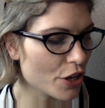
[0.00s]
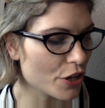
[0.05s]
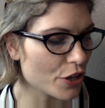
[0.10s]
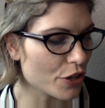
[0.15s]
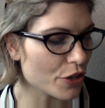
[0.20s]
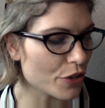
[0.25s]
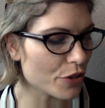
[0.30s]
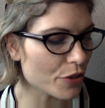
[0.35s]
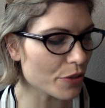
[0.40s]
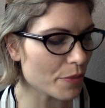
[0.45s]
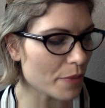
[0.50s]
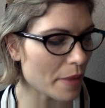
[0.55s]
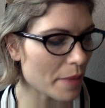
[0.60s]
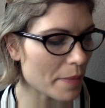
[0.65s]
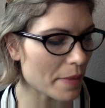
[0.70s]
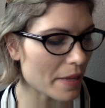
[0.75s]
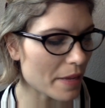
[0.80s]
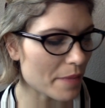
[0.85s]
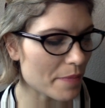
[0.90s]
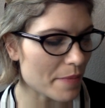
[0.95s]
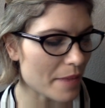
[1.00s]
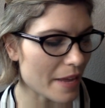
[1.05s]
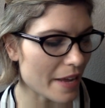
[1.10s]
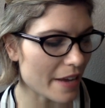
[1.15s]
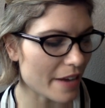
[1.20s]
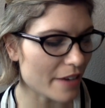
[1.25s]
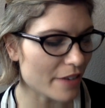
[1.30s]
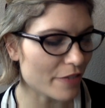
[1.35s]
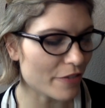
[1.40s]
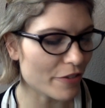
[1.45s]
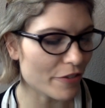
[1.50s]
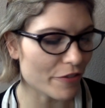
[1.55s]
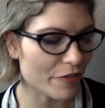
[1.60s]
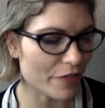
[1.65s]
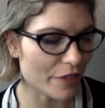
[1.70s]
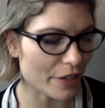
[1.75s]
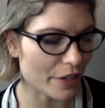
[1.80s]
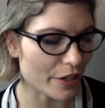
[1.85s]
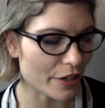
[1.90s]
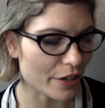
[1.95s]
Youth may be admired for
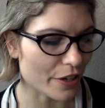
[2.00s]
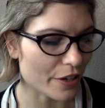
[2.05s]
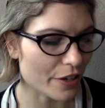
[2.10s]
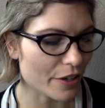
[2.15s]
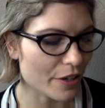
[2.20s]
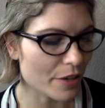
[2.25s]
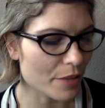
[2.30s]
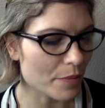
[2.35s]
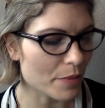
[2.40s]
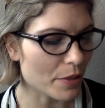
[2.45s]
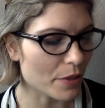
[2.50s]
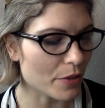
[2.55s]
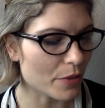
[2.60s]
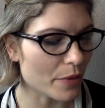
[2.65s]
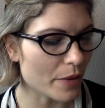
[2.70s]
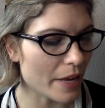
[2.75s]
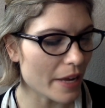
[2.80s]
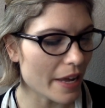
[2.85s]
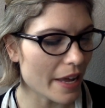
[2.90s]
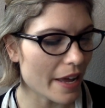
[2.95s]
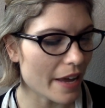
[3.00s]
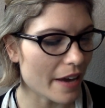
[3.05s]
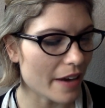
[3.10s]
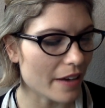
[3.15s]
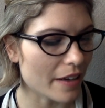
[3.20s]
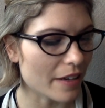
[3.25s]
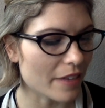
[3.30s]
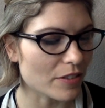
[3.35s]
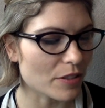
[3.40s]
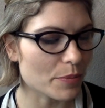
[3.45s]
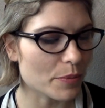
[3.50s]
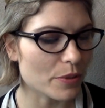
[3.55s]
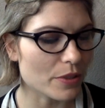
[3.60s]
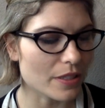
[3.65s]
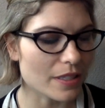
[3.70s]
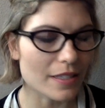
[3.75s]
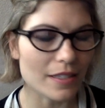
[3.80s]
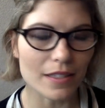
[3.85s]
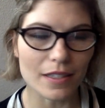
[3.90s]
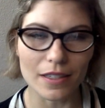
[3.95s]
vigor, but gray hair gives
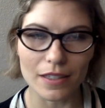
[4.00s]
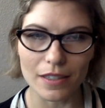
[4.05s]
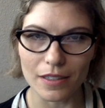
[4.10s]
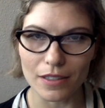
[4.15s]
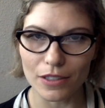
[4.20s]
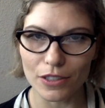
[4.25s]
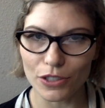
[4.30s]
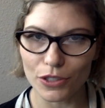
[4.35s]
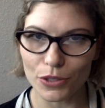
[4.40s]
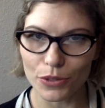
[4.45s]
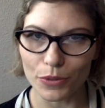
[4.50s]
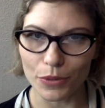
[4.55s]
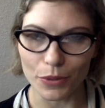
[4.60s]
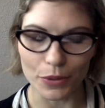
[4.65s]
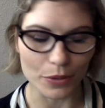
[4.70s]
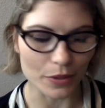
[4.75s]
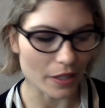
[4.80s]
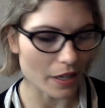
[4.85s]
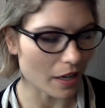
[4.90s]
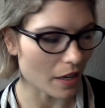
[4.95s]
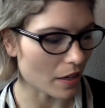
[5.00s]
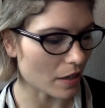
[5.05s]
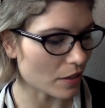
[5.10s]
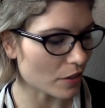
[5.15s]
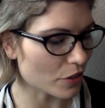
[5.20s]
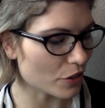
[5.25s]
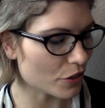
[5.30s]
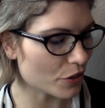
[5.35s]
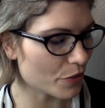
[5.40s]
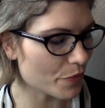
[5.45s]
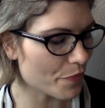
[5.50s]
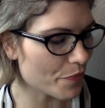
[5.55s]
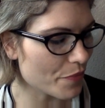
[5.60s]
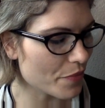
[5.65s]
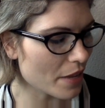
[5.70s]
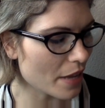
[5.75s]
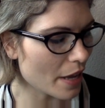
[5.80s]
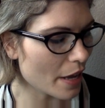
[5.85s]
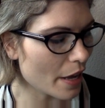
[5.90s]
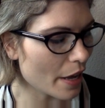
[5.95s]
prestige to old age.
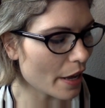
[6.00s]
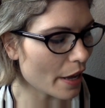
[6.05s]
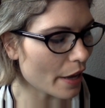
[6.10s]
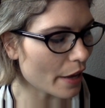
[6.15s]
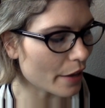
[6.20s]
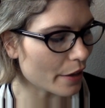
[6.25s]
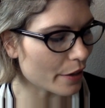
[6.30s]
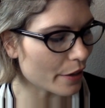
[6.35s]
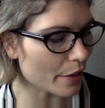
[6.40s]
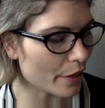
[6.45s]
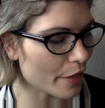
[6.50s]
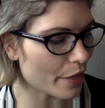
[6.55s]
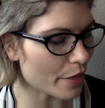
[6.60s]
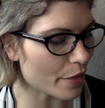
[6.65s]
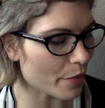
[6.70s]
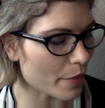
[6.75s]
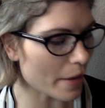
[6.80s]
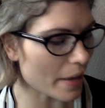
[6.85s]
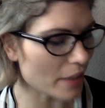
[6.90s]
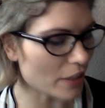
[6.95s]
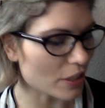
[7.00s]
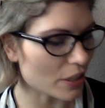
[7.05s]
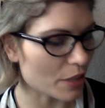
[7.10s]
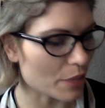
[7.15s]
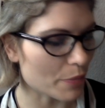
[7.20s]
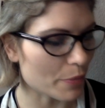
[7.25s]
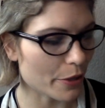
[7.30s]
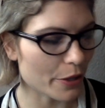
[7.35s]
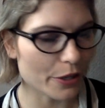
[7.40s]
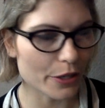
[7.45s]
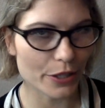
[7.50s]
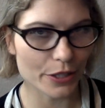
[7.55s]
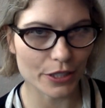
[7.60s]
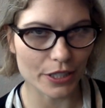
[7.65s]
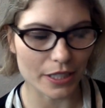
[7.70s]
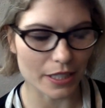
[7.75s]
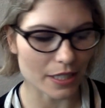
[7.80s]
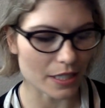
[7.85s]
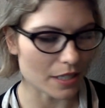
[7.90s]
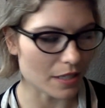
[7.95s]
A good thrashing
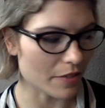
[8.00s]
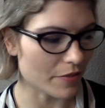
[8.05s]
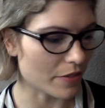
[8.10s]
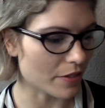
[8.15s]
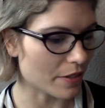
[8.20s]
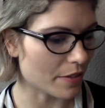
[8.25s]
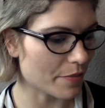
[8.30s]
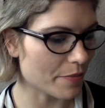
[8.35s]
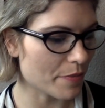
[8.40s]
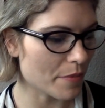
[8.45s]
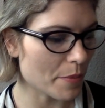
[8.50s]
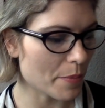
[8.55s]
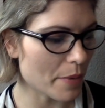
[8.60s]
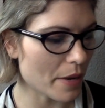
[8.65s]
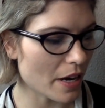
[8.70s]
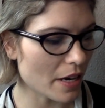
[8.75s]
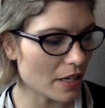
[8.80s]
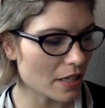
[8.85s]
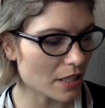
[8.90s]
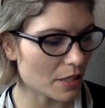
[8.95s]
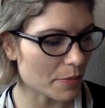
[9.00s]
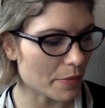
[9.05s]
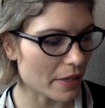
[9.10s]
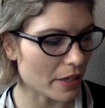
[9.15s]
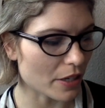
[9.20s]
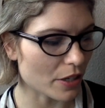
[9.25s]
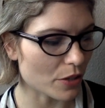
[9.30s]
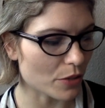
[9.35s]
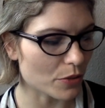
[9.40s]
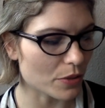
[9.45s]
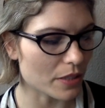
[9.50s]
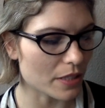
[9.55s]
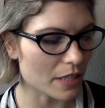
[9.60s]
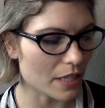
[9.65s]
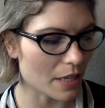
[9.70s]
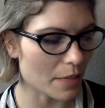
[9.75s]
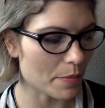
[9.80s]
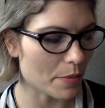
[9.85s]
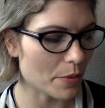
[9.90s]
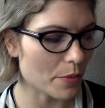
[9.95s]
purges evil. Punishment goes
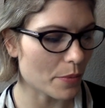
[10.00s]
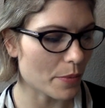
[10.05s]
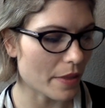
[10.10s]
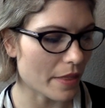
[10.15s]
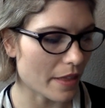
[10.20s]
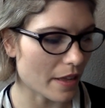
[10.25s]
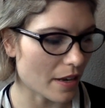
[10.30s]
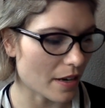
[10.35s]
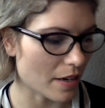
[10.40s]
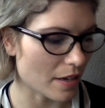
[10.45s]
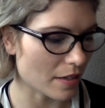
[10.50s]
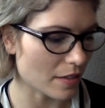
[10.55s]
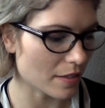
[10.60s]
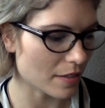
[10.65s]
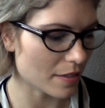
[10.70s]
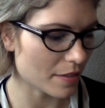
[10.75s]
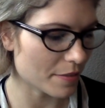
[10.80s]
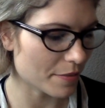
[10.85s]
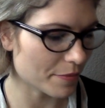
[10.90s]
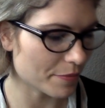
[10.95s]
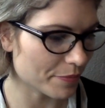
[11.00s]
deep within us.